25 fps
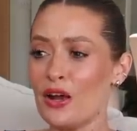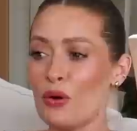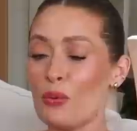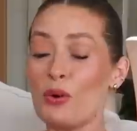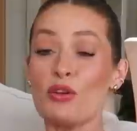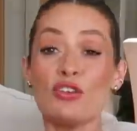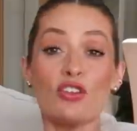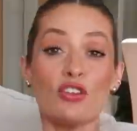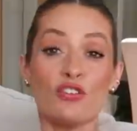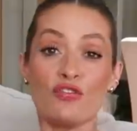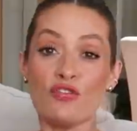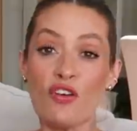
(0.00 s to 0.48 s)

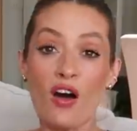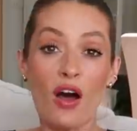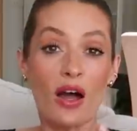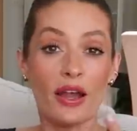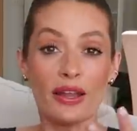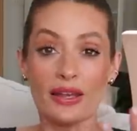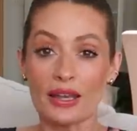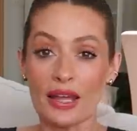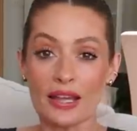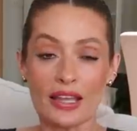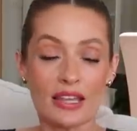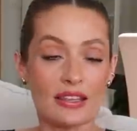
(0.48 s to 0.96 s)
which is
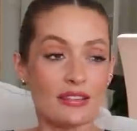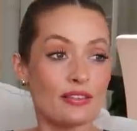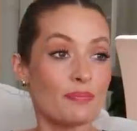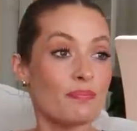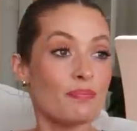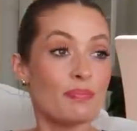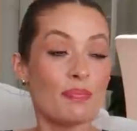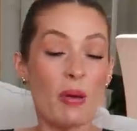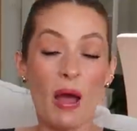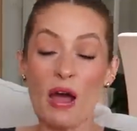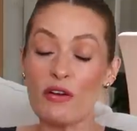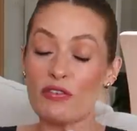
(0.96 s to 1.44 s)
fine like it's
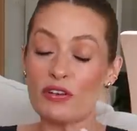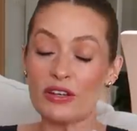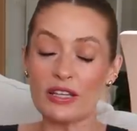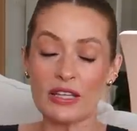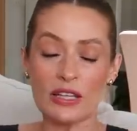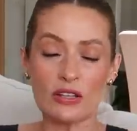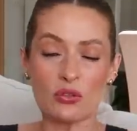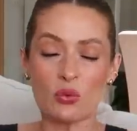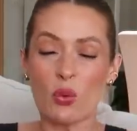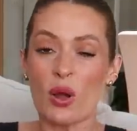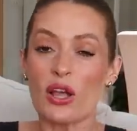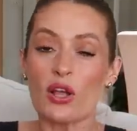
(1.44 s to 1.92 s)

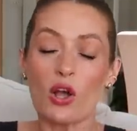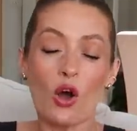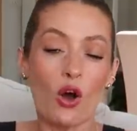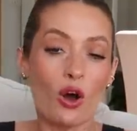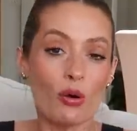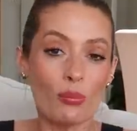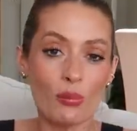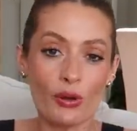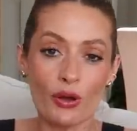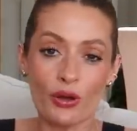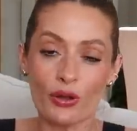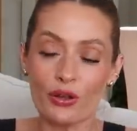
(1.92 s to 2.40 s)
perfectly it's quite
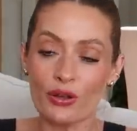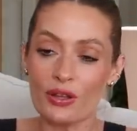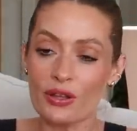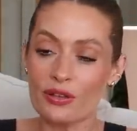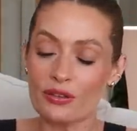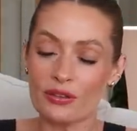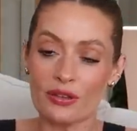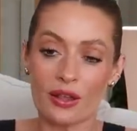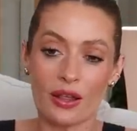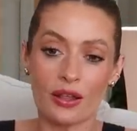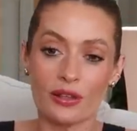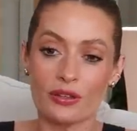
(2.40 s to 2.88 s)
common
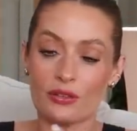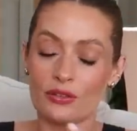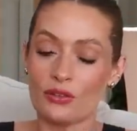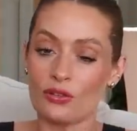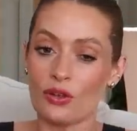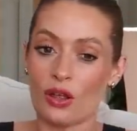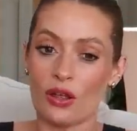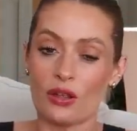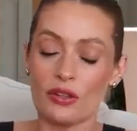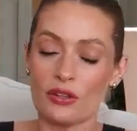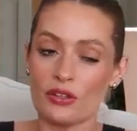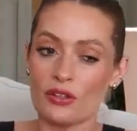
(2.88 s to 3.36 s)
it's like
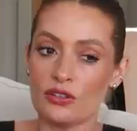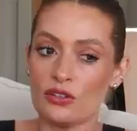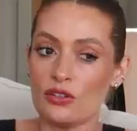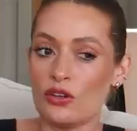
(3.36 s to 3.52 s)
not you